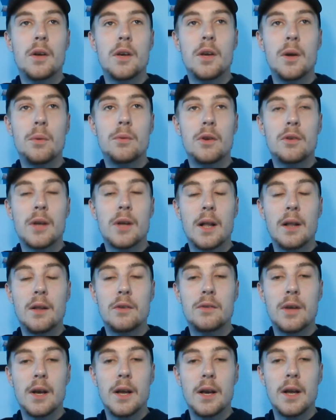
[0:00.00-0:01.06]
hugely
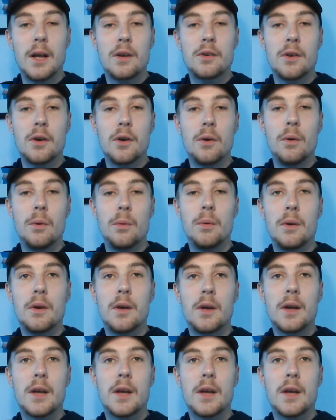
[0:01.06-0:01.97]
talented teenager who